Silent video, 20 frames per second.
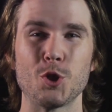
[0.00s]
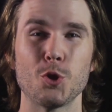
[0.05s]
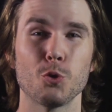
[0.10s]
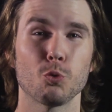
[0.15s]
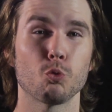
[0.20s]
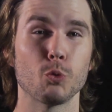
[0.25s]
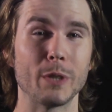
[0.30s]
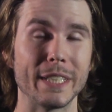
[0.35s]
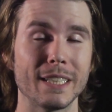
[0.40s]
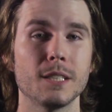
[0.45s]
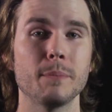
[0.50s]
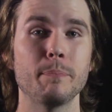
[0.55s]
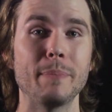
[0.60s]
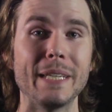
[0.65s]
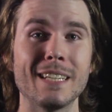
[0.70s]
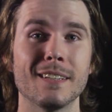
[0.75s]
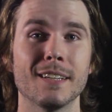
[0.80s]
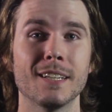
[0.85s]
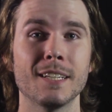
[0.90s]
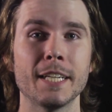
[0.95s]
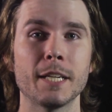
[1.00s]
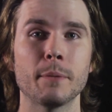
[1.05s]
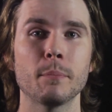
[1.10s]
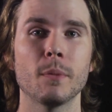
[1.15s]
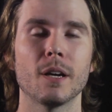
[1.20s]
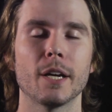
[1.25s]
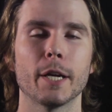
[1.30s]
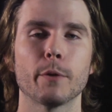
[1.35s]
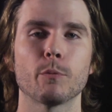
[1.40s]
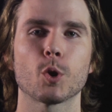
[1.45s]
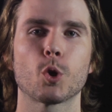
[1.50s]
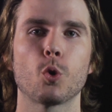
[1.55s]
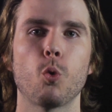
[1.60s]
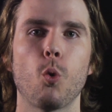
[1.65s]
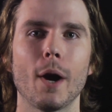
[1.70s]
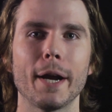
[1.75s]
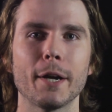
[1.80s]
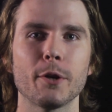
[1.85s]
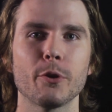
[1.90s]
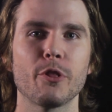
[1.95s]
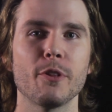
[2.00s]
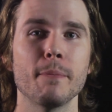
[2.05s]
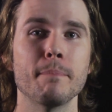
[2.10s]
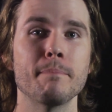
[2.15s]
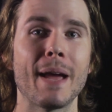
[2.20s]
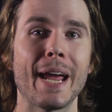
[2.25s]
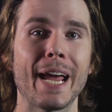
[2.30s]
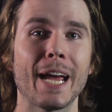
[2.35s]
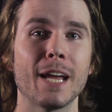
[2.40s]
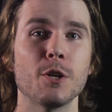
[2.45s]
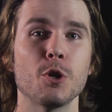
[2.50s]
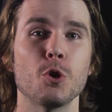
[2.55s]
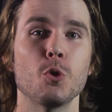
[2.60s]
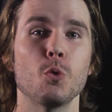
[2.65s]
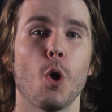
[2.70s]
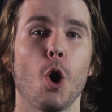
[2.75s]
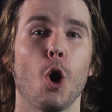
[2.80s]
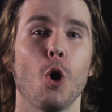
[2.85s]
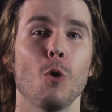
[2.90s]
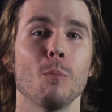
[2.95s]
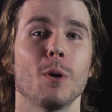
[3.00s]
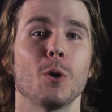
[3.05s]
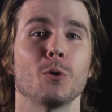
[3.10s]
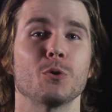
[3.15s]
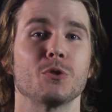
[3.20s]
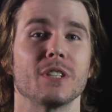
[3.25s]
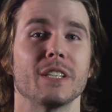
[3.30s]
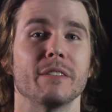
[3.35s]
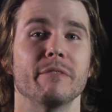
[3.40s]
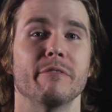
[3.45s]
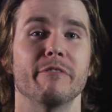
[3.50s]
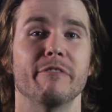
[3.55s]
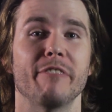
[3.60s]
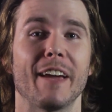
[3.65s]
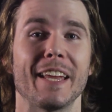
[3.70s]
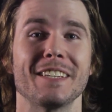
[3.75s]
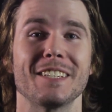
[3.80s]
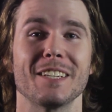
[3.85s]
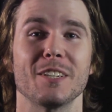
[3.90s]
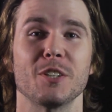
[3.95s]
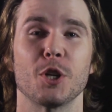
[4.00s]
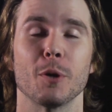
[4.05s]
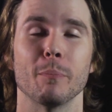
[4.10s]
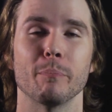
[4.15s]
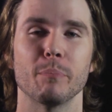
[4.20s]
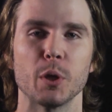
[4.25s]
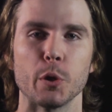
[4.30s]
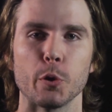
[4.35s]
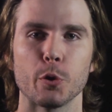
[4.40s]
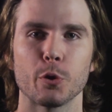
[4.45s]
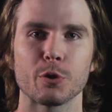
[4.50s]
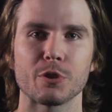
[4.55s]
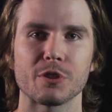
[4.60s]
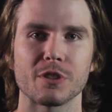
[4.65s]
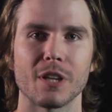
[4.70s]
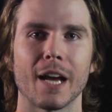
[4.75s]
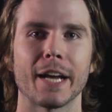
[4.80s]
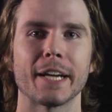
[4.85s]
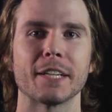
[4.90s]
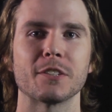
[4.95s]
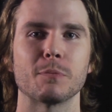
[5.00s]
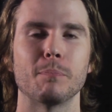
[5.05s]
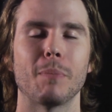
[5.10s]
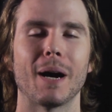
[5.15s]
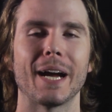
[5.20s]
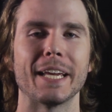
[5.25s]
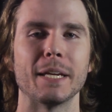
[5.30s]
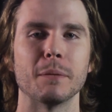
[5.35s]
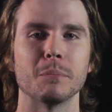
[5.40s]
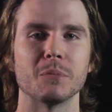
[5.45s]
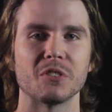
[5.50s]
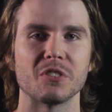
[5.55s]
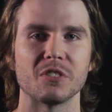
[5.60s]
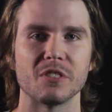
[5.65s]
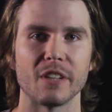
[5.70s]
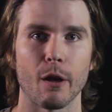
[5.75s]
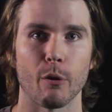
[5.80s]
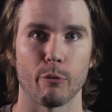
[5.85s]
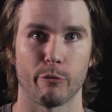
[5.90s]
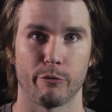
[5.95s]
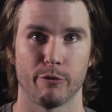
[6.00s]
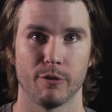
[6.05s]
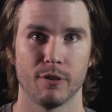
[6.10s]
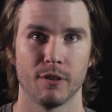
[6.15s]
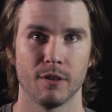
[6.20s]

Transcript: To really beat Enigma, it required the man who almost invented computer science by himself.